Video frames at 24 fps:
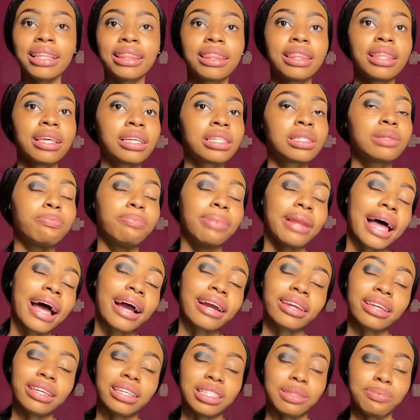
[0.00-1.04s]
this
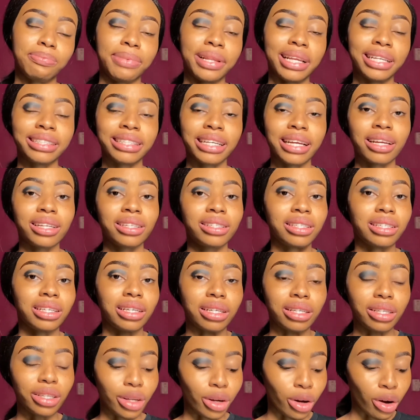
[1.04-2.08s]
black is blended
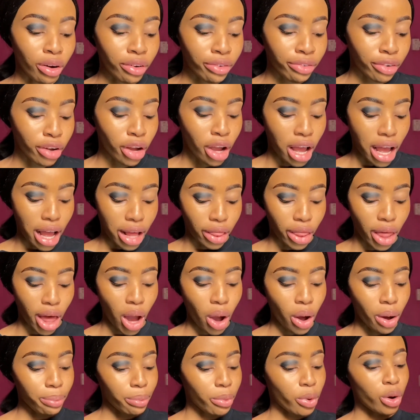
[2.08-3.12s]
enough.
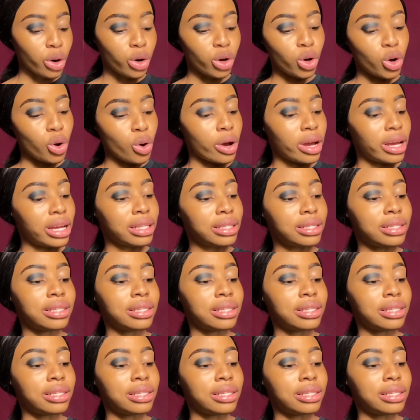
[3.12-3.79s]
Now I'm going to go into